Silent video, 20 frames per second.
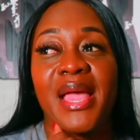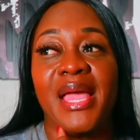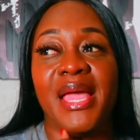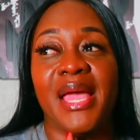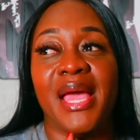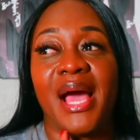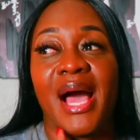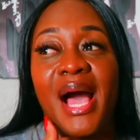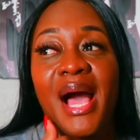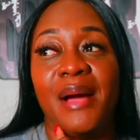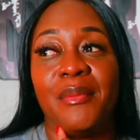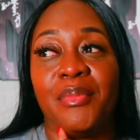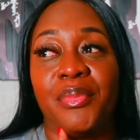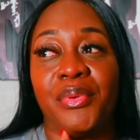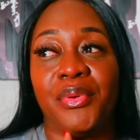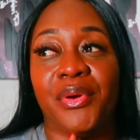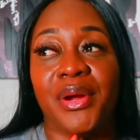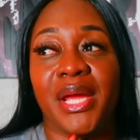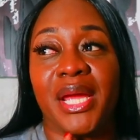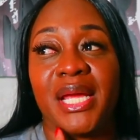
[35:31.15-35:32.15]
and I'm
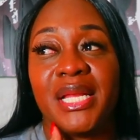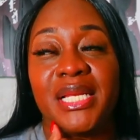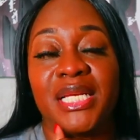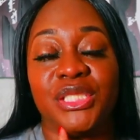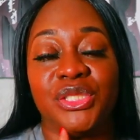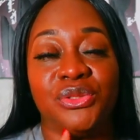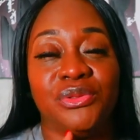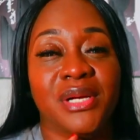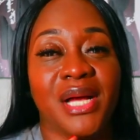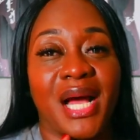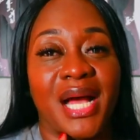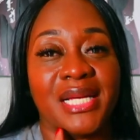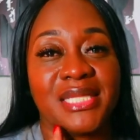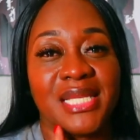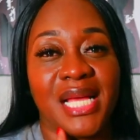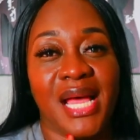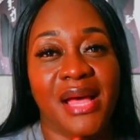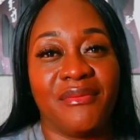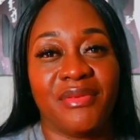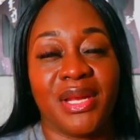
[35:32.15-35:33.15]
praying that you
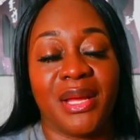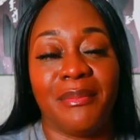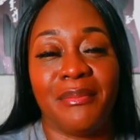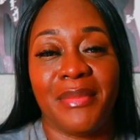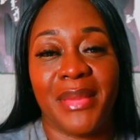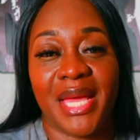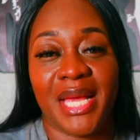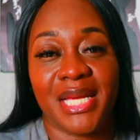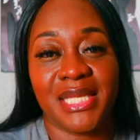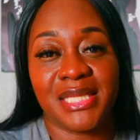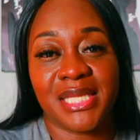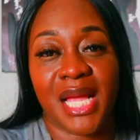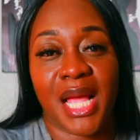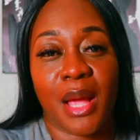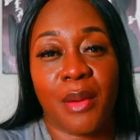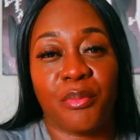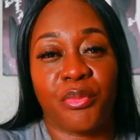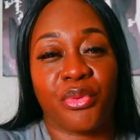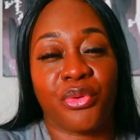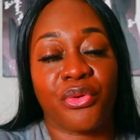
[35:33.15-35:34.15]
guys have an
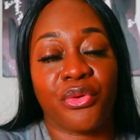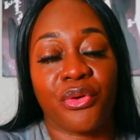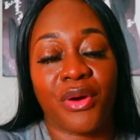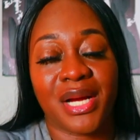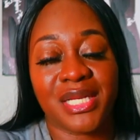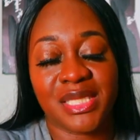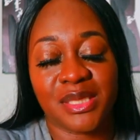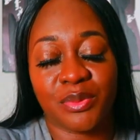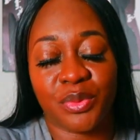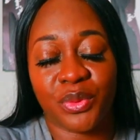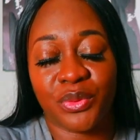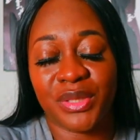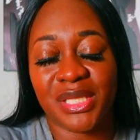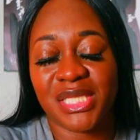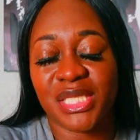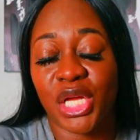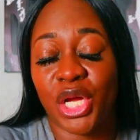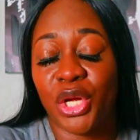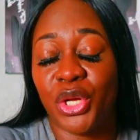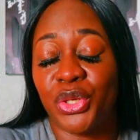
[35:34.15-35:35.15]
amazing,
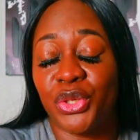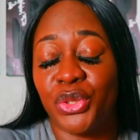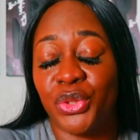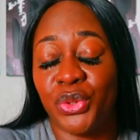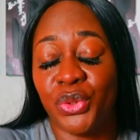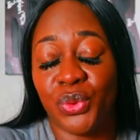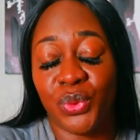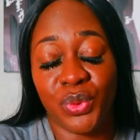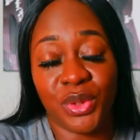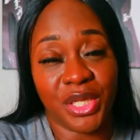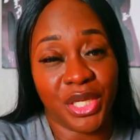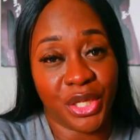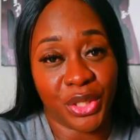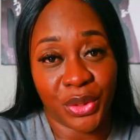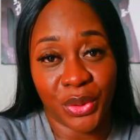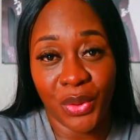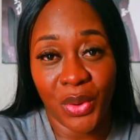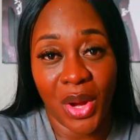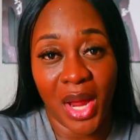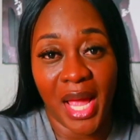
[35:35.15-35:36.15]
prosperous new
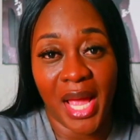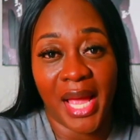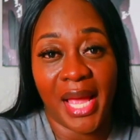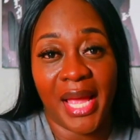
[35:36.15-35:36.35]
year.